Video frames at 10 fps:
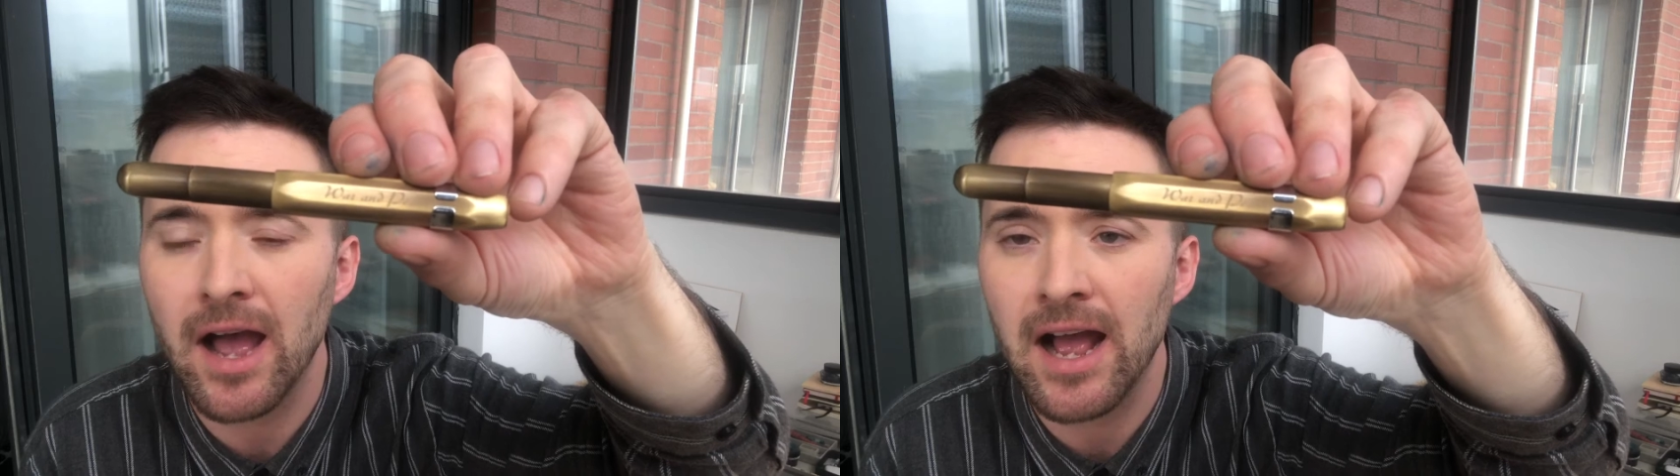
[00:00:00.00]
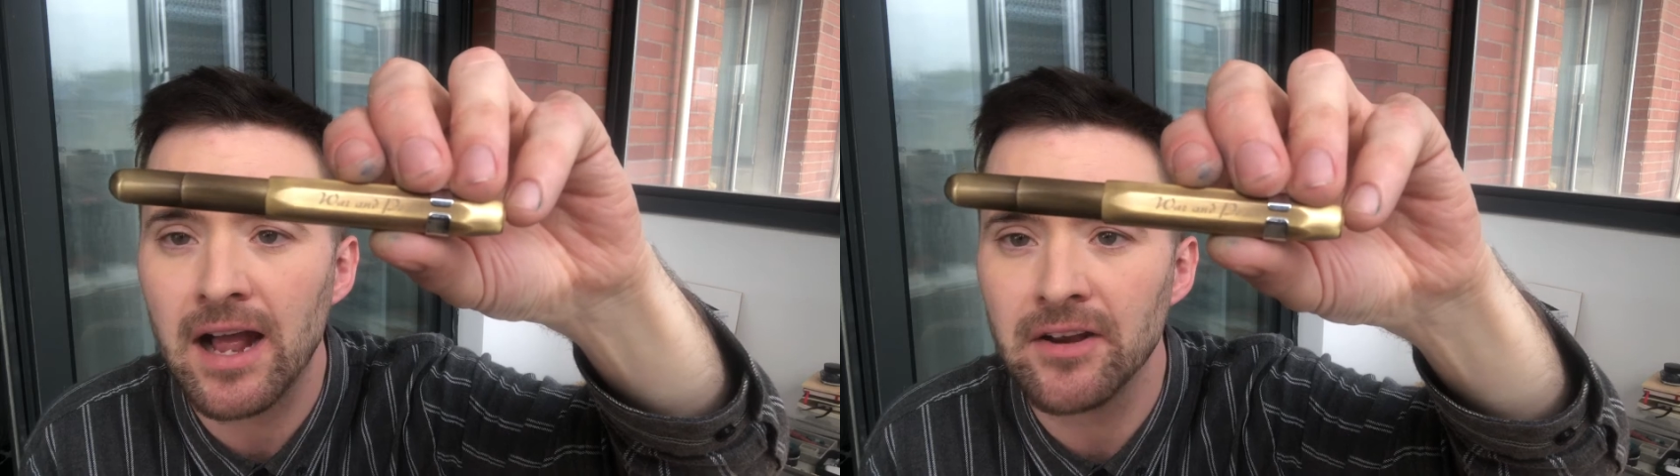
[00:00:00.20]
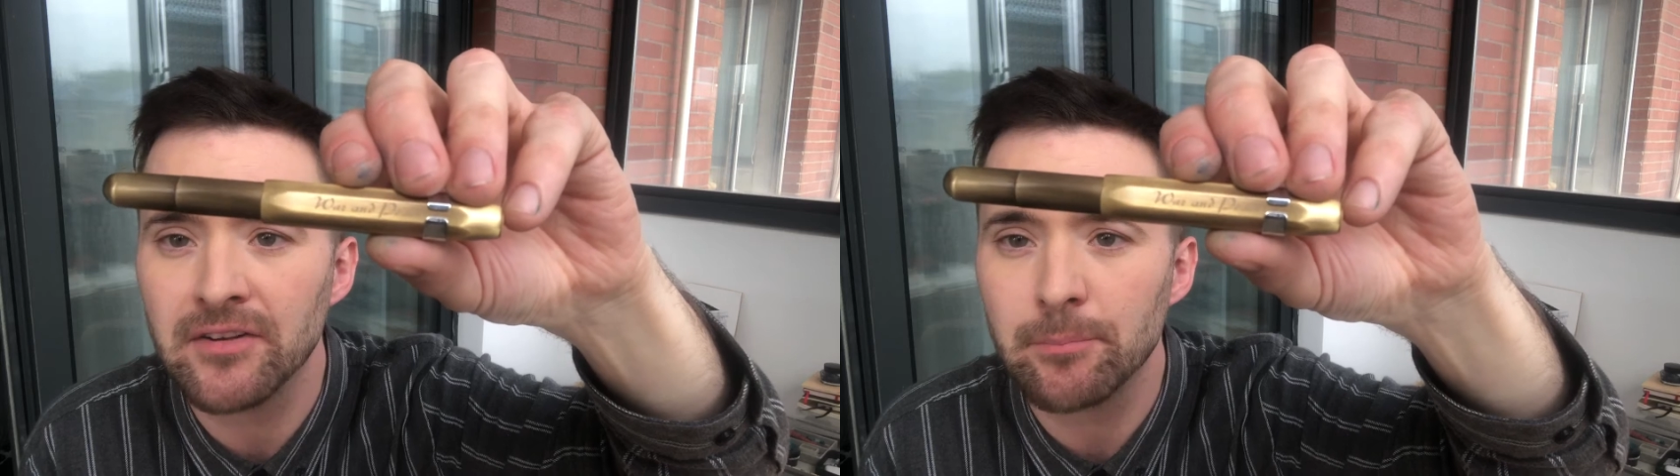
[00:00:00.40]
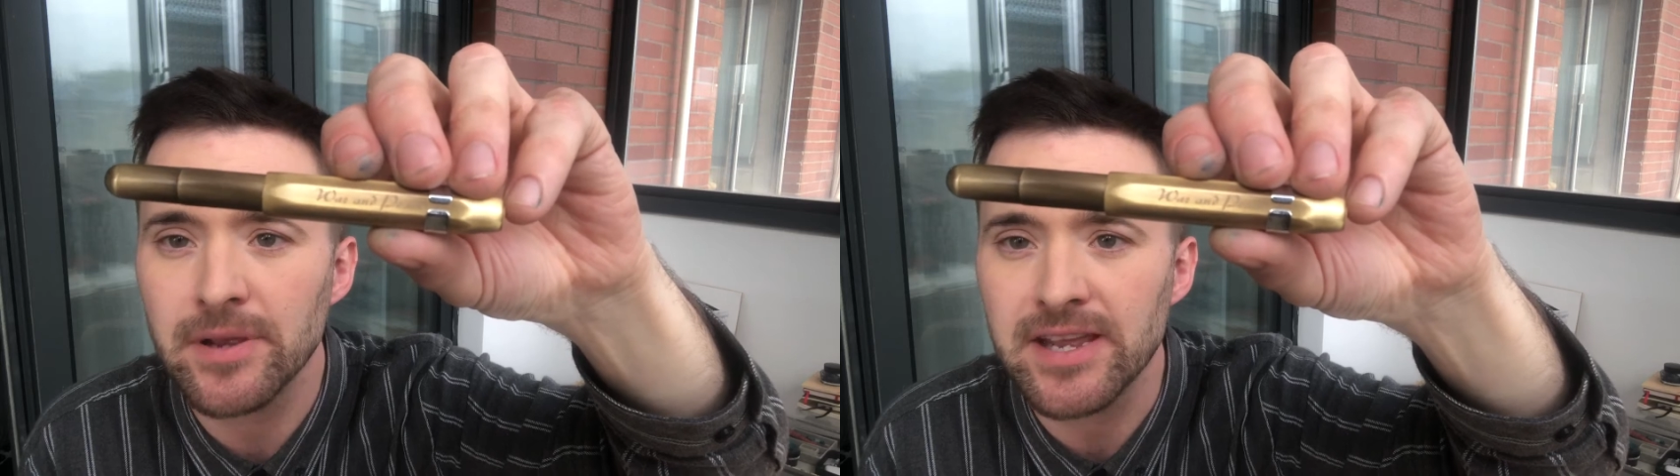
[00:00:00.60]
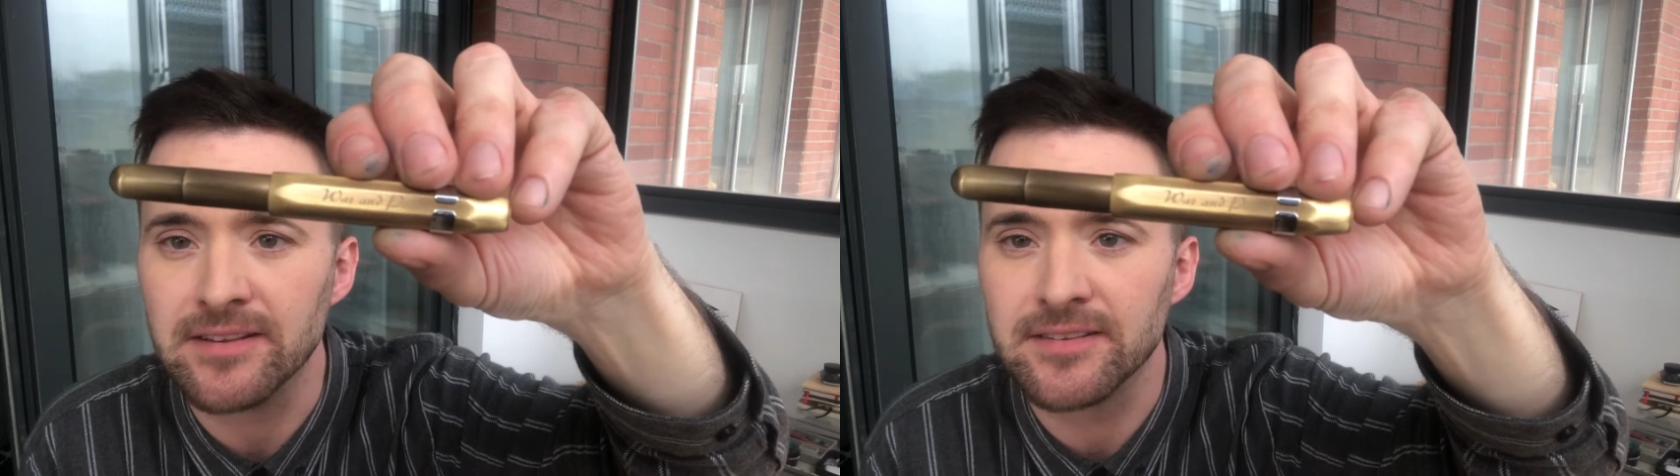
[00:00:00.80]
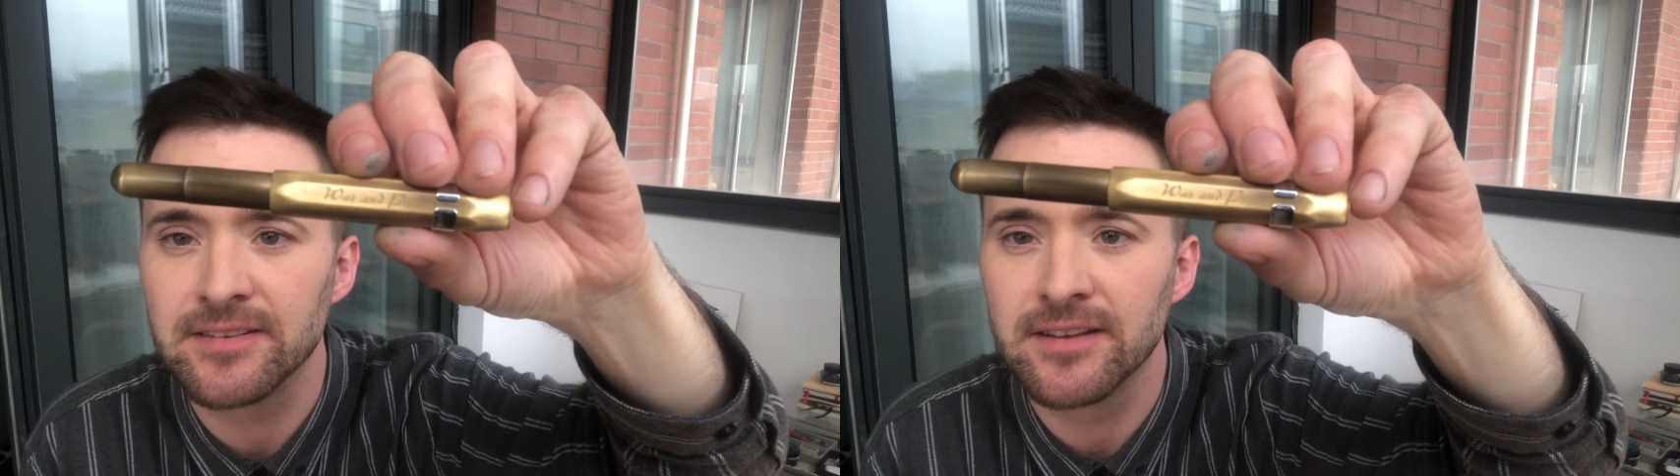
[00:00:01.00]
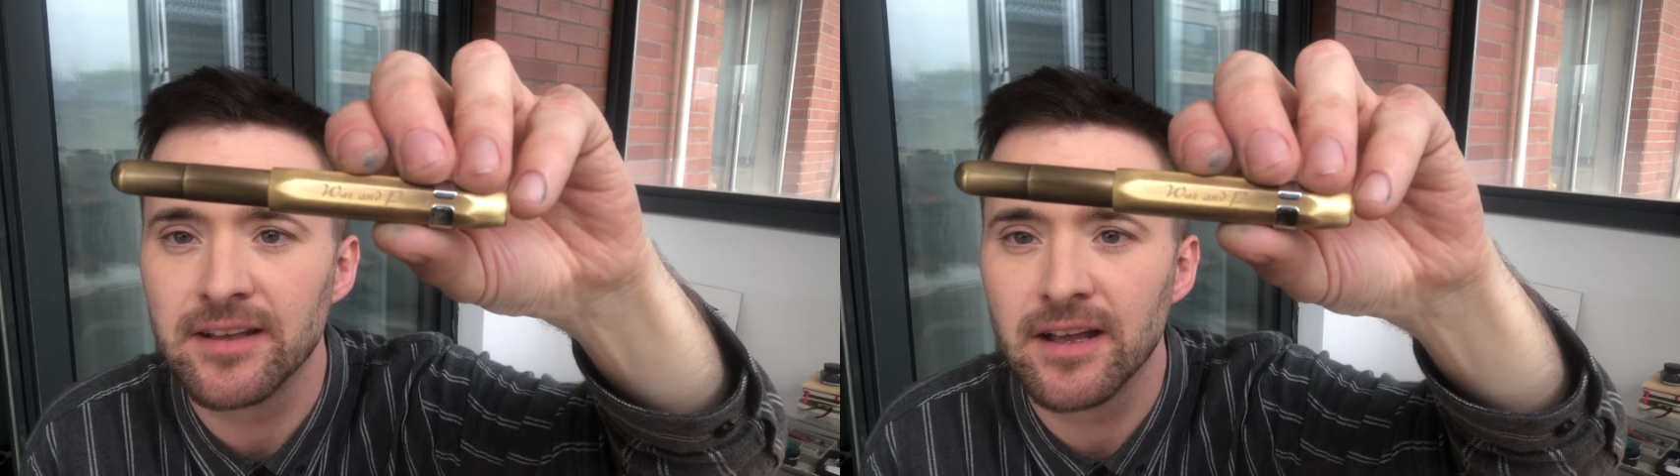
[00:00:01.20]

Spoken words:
and Peace"